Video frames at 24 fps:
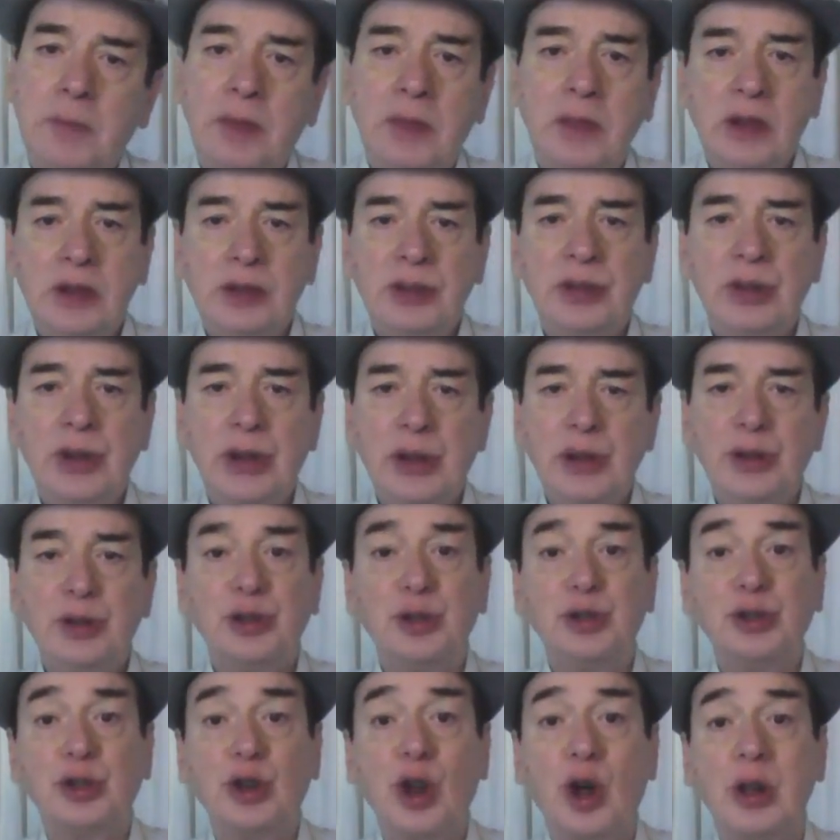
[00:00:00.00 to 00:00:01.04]
that she
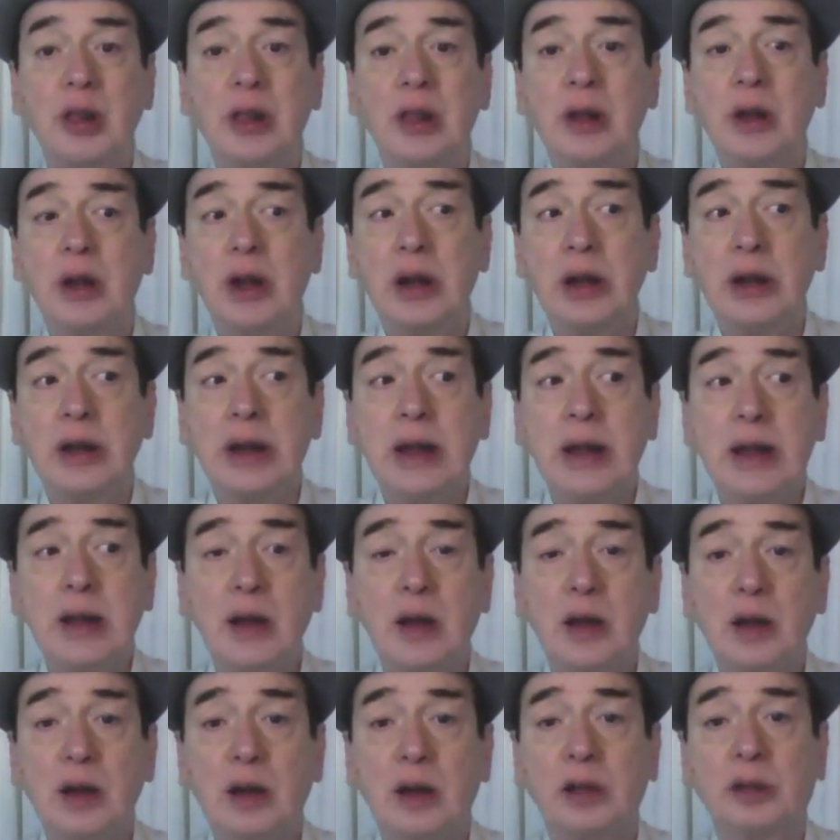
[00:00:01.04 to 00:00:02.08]
is tolerating
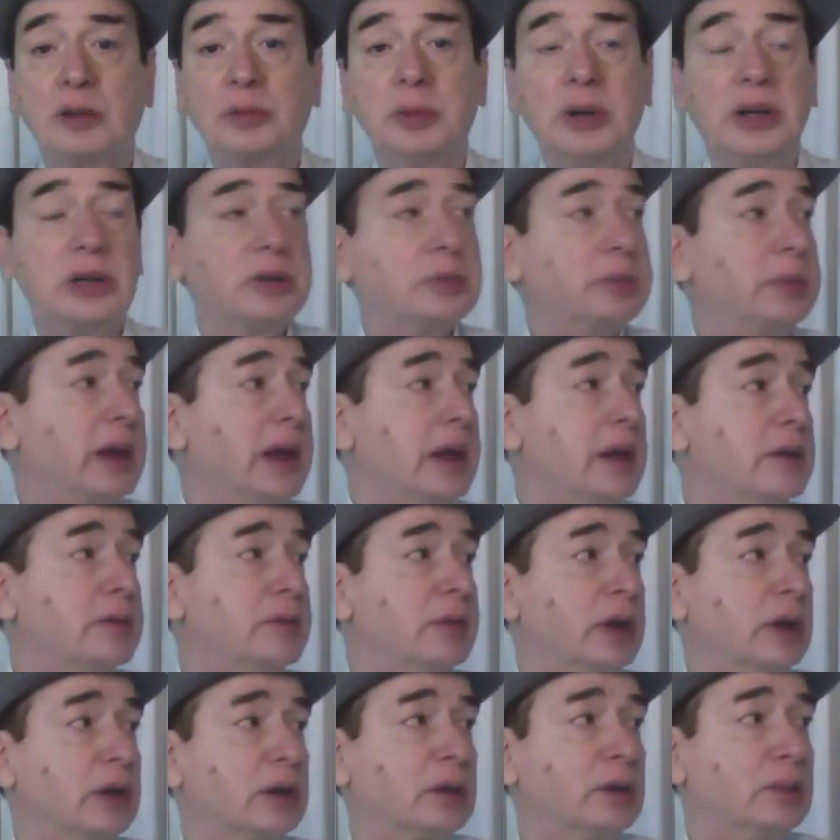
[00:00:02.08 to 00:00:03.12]
her husband's
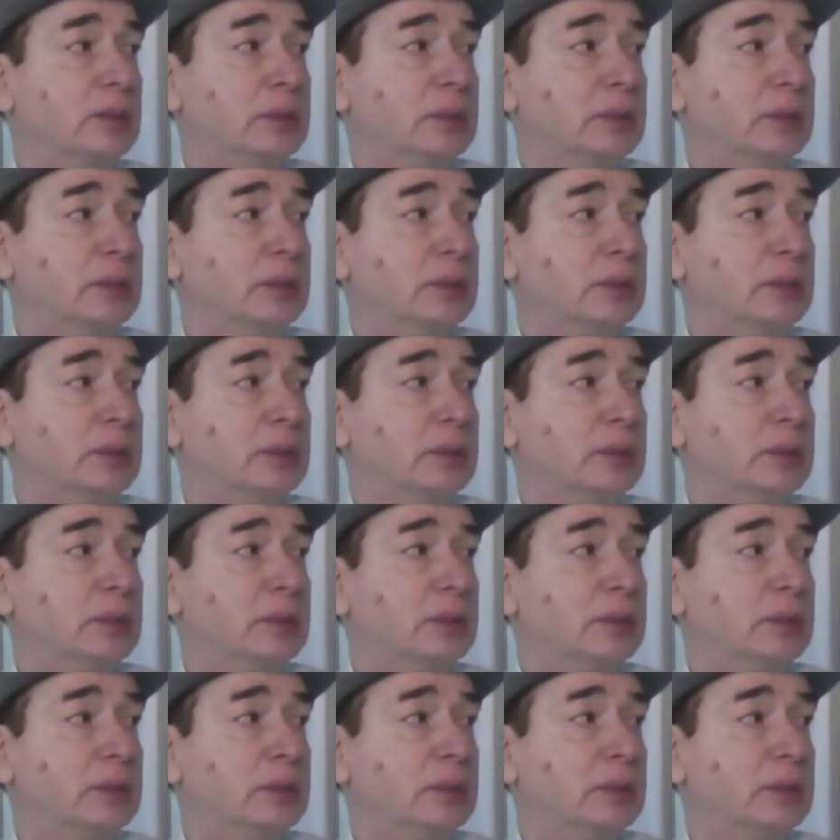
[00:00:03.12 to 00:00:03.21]
behavior.